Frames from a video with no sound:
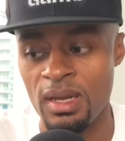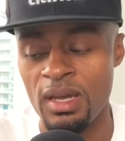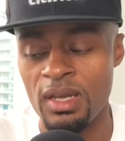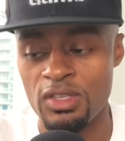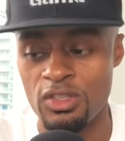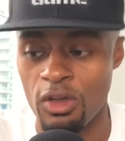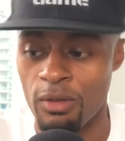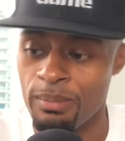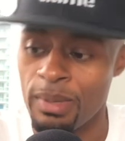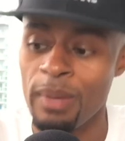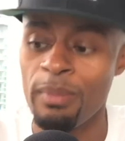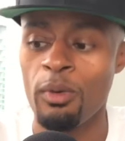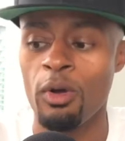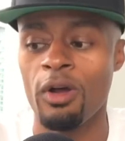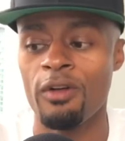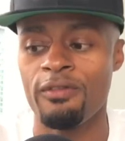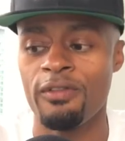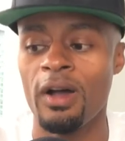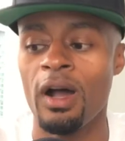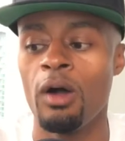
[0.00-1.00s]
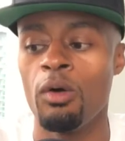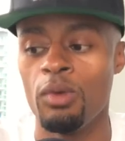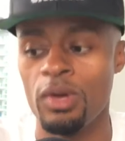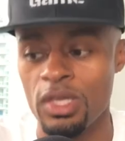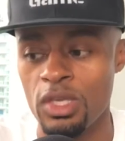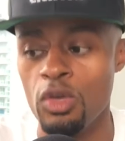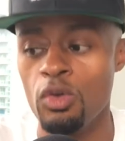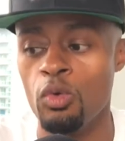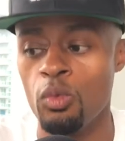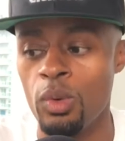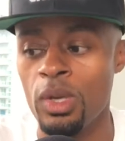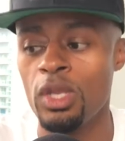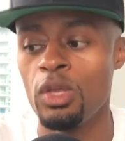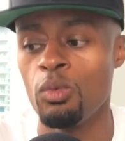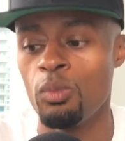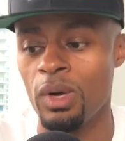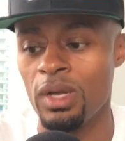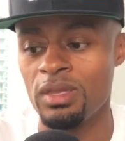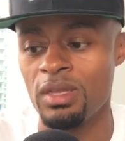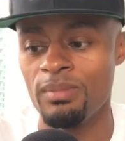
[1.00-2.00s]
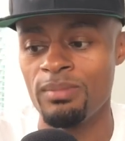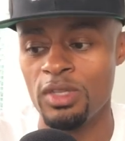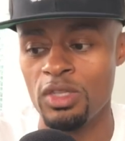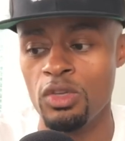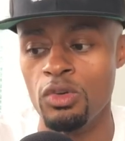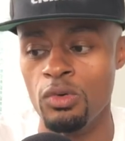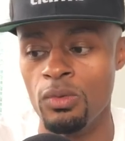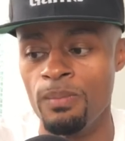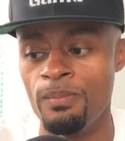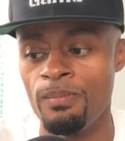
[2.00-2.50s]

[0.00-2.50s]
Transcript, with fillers: So if people are following you, what do you want them to do?